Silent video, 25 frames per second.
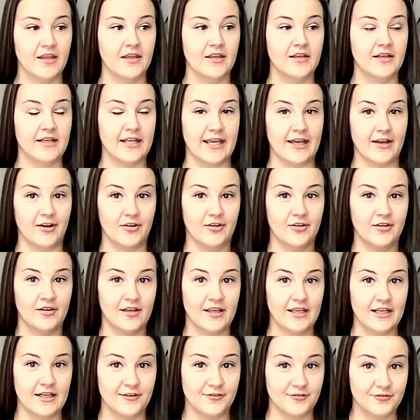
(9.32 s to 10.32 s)
Now,
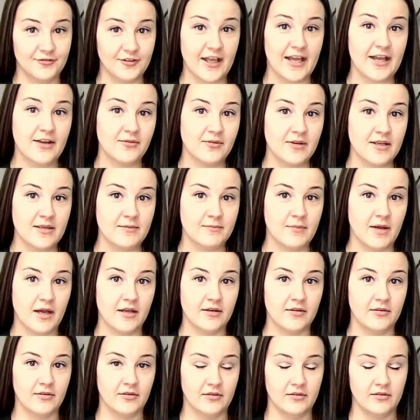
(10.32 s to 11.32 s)
in a flat rate
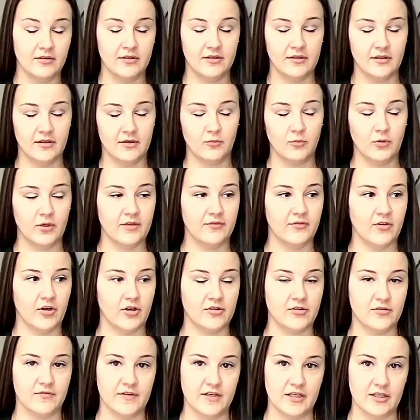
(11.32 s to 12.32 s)
model, one of our
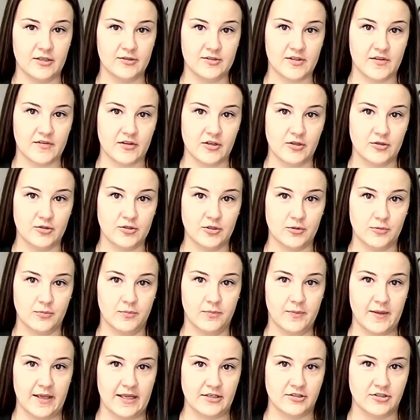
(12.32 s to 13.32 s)
other videos on the YouTube
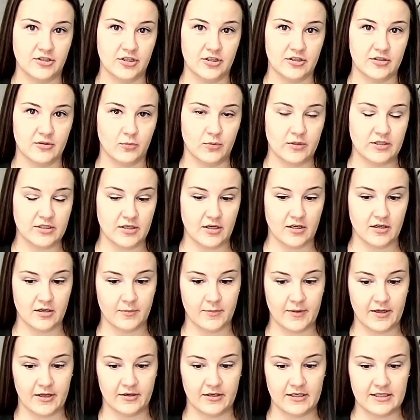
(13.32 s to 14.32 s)
page here we talk
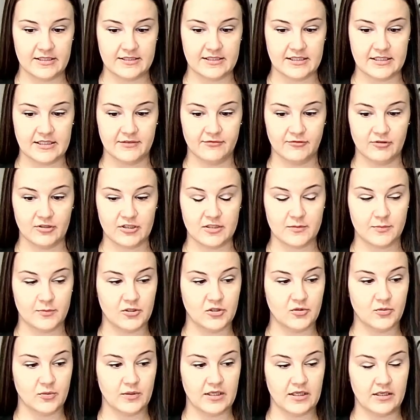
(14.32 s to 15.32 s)
about is the difference
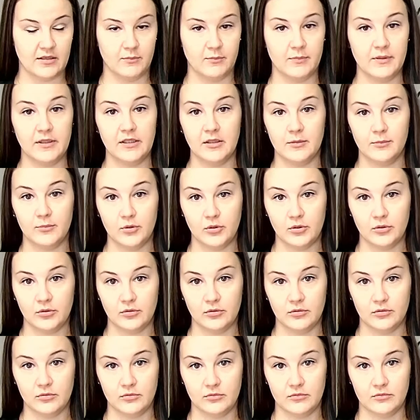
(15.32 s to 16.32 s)
between
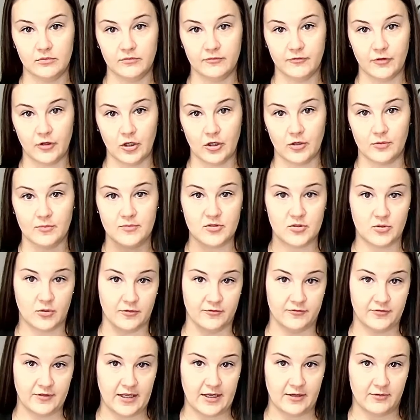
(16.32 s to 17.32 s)
billable firms or
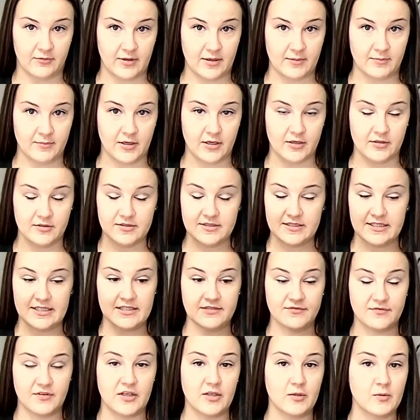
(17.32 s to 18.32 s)
flat rate models.
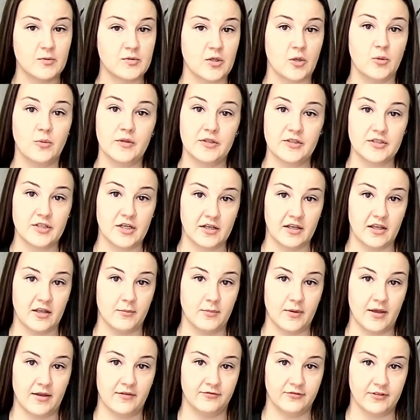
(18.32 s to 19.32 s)
This video is only talking
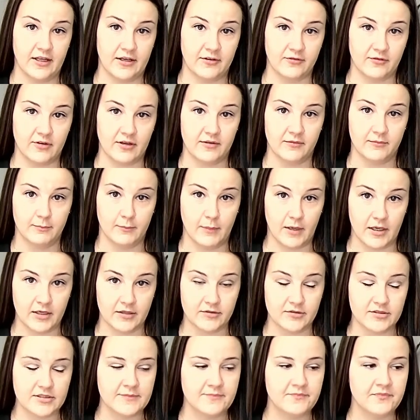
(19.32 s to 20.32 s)
about flat rate
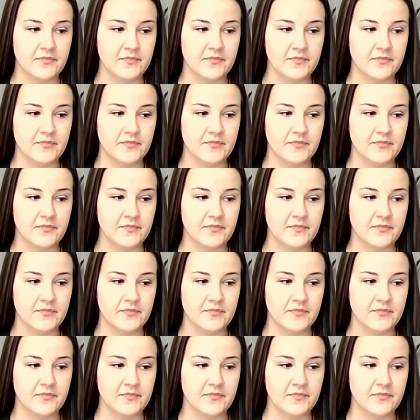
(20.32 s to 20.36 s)
models.